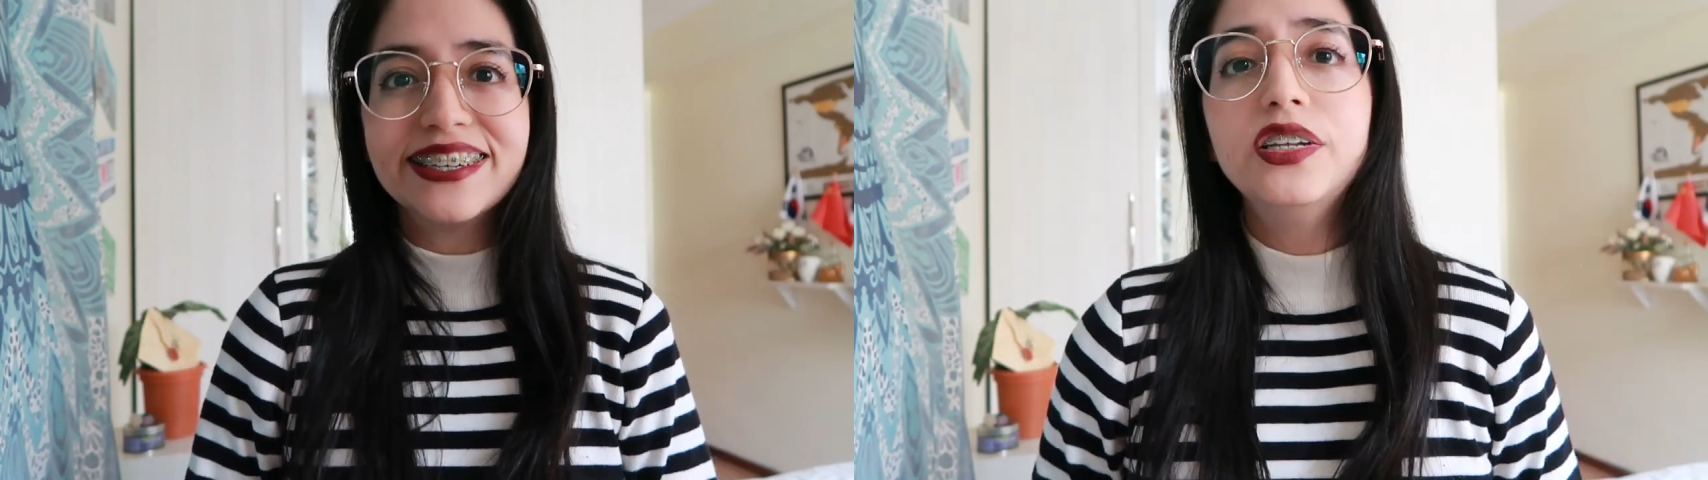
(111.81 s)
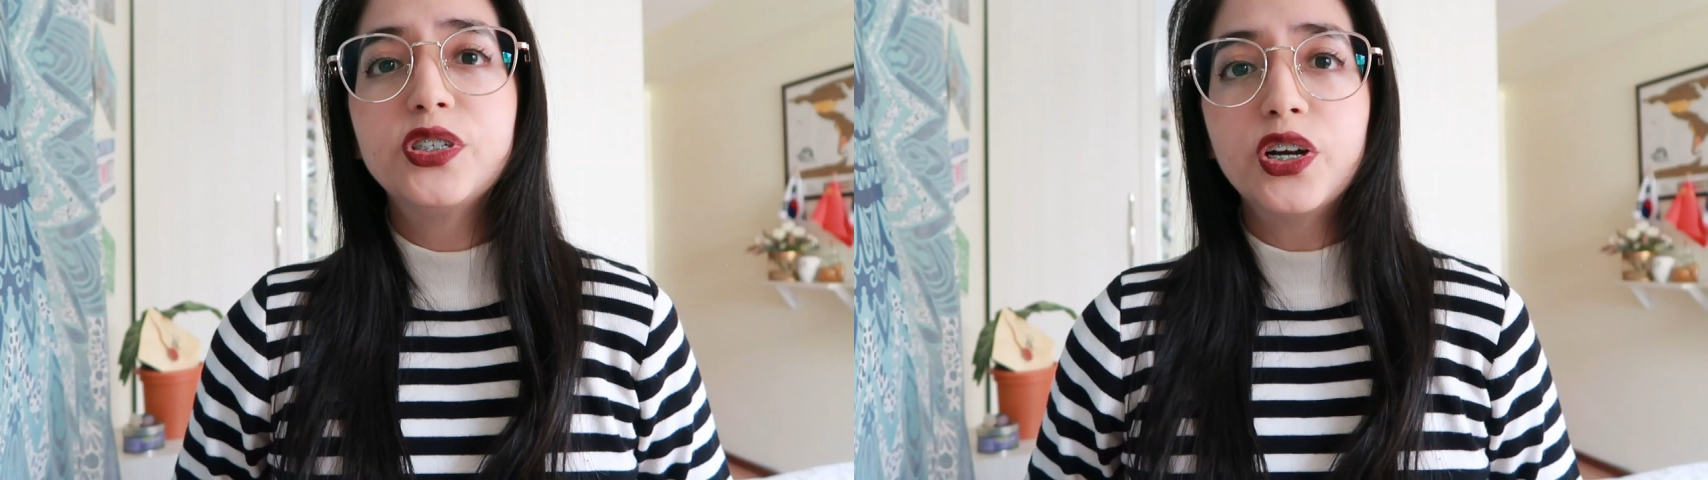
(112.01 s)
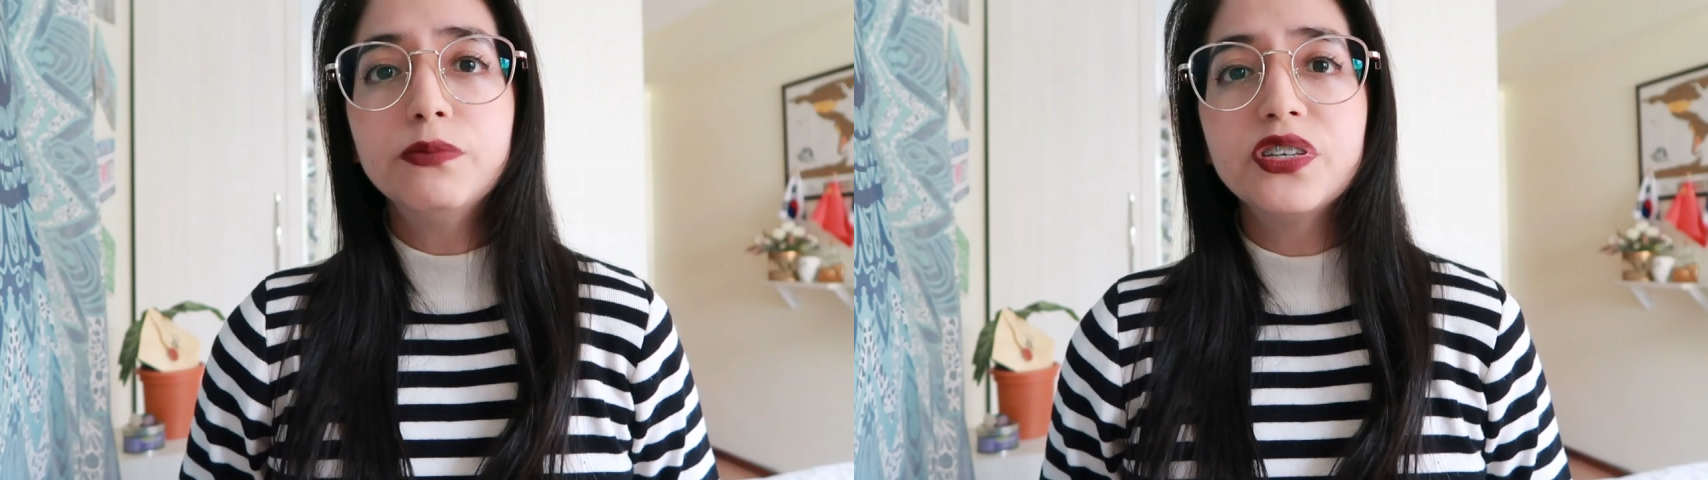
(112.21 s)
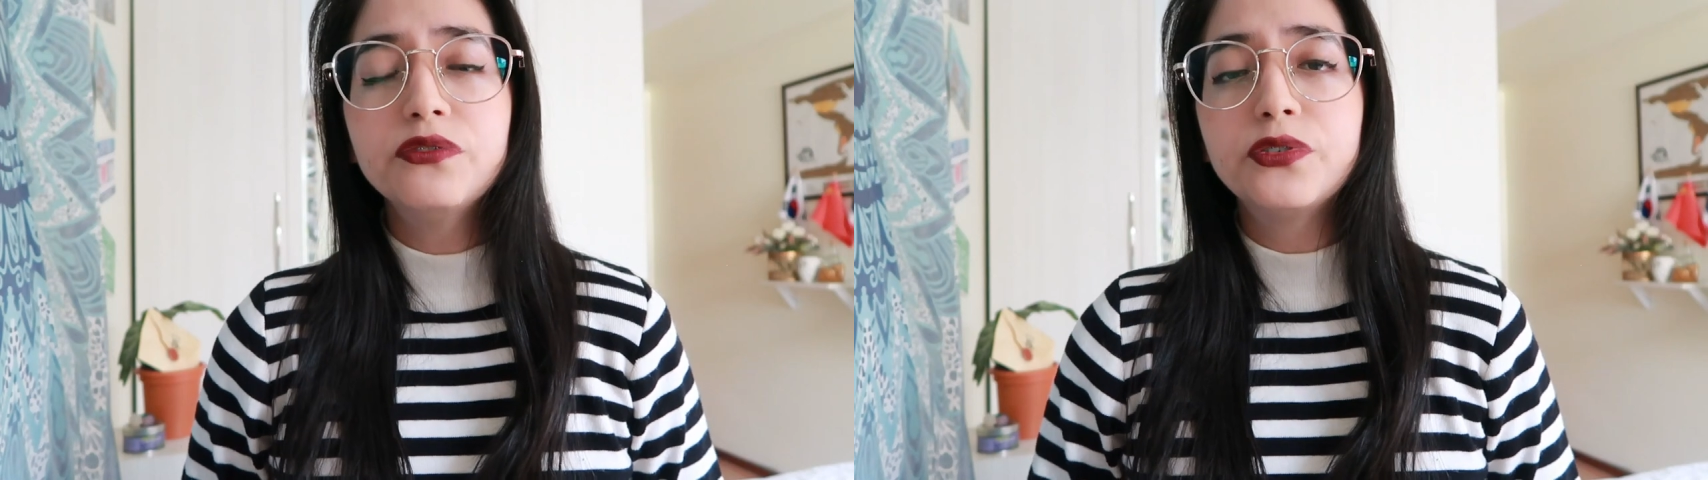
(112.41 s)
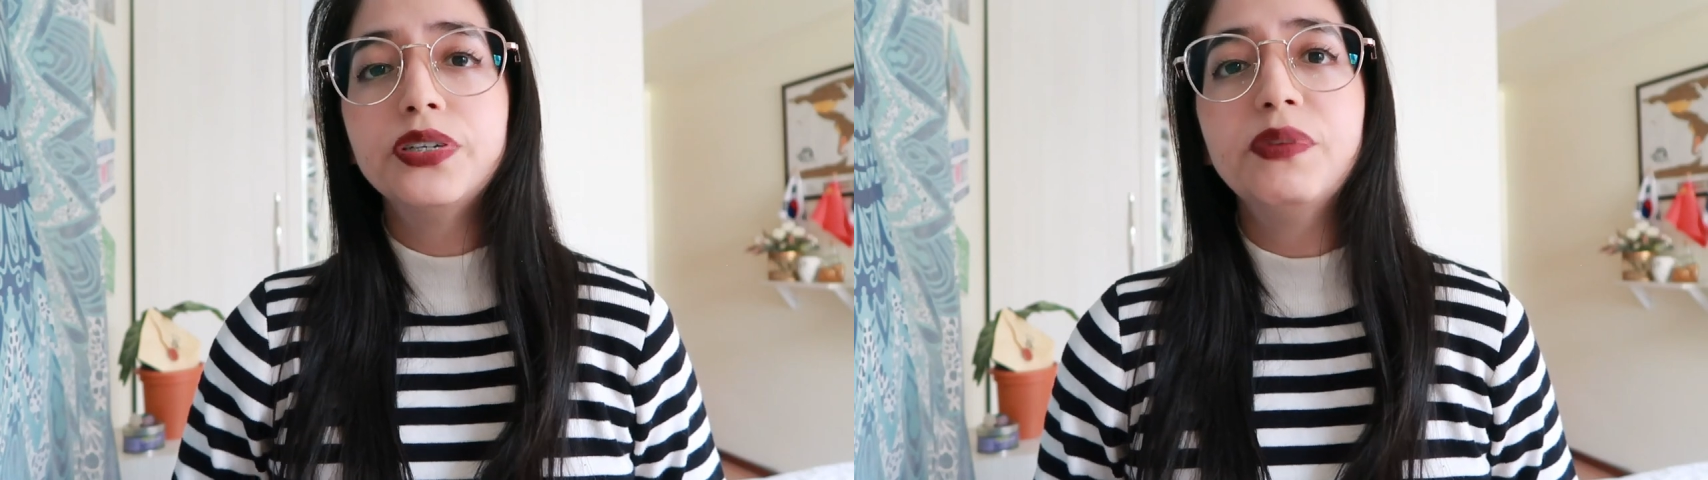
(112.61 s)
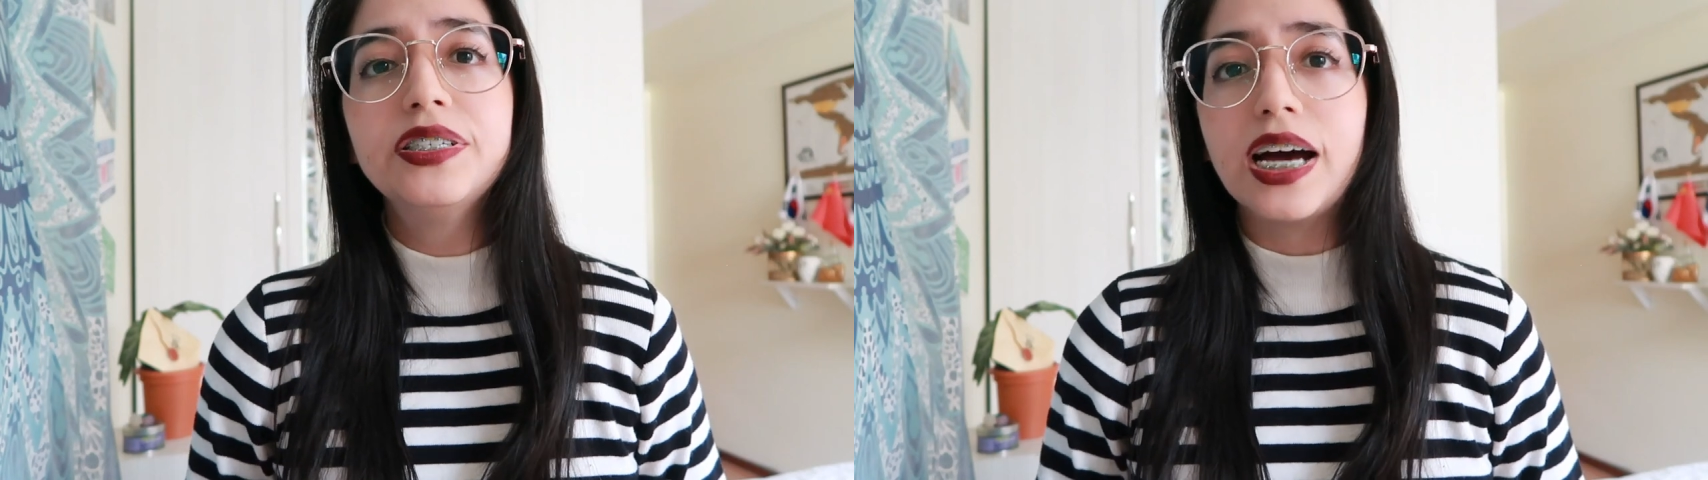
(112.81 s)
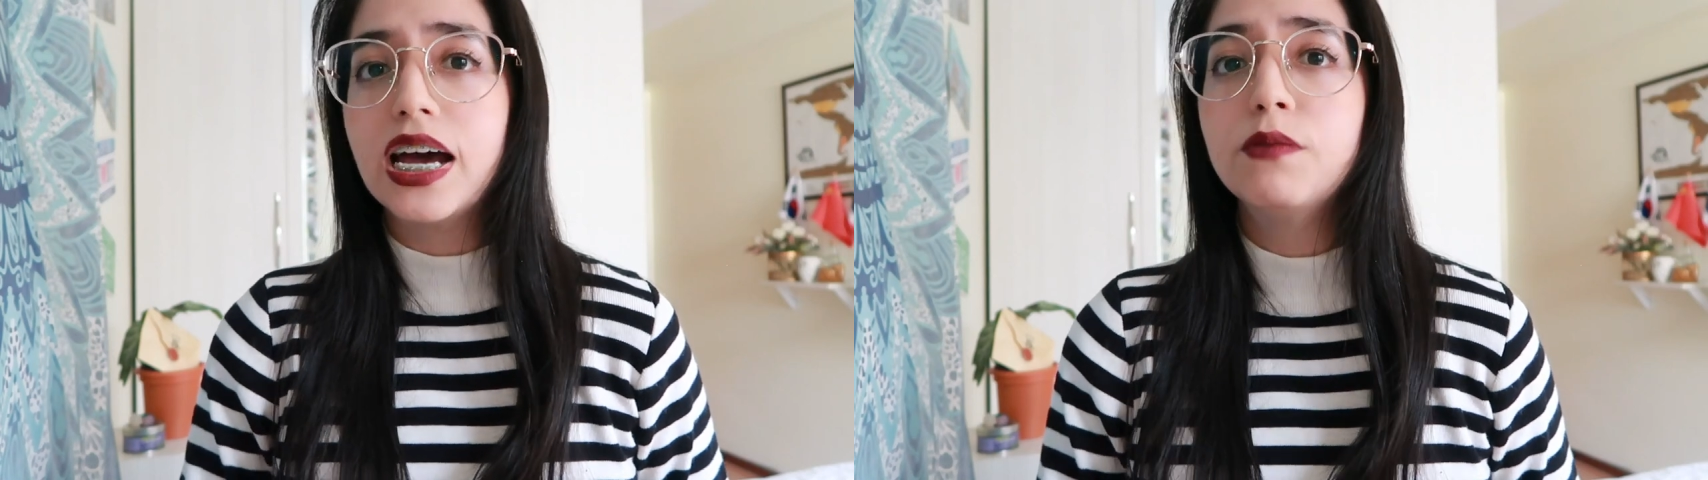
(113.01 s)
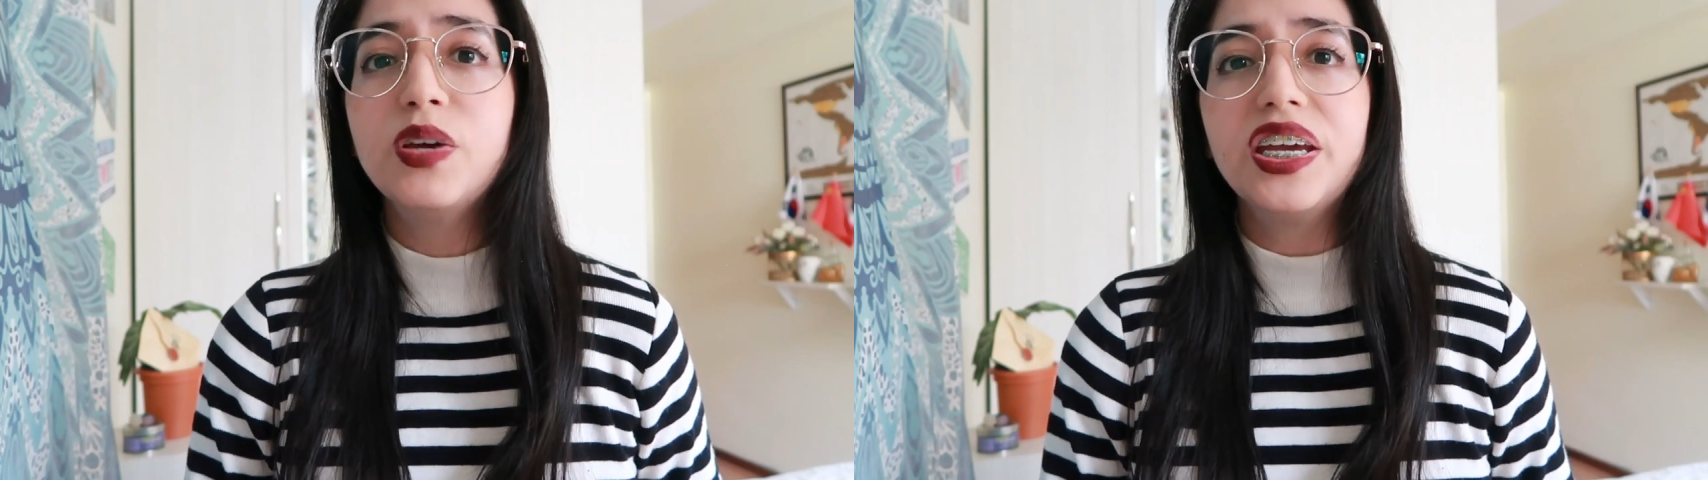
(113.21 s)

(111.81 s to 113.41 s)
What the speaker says: In terms of treatment time,